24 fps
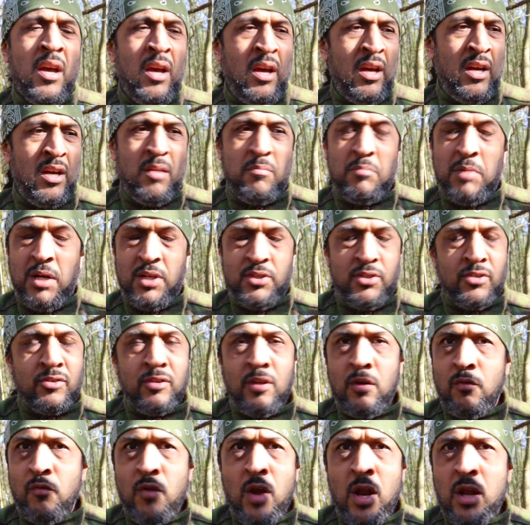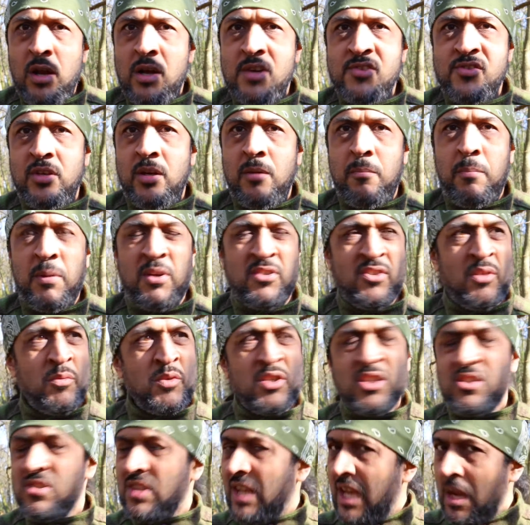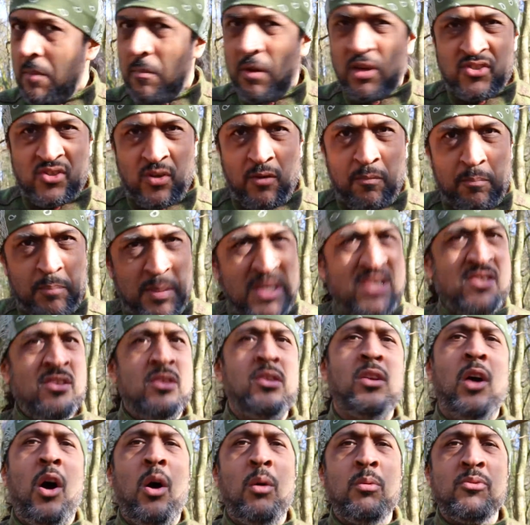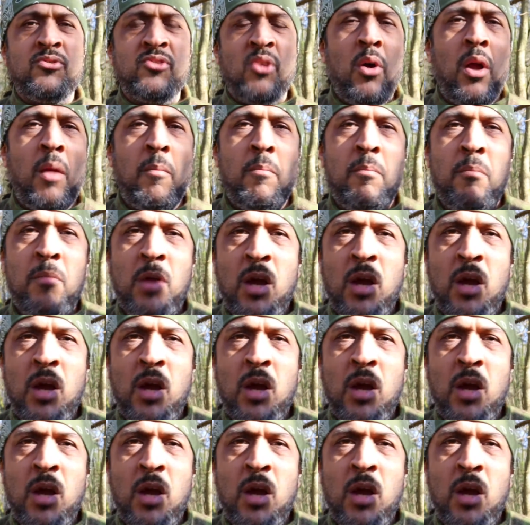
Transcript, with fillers: Um, I just didn't realize it because I've just kept myself busy the whole time